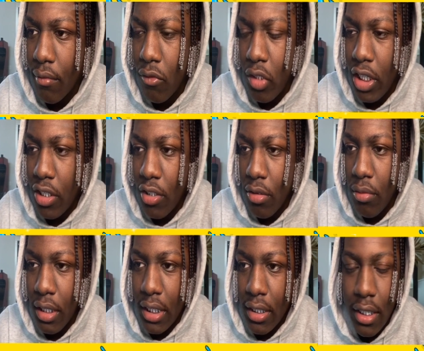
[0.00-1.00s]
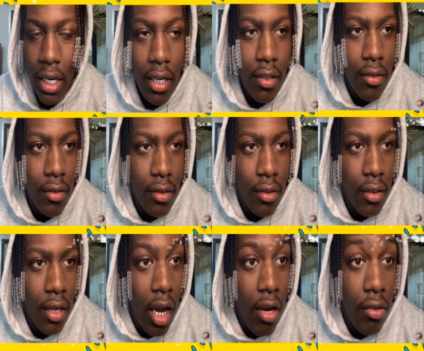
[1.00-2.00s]
what else do niggas say?
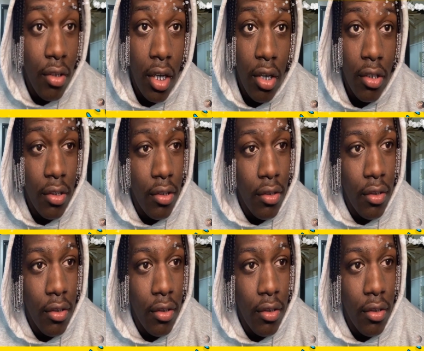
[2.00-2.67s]
I don't know.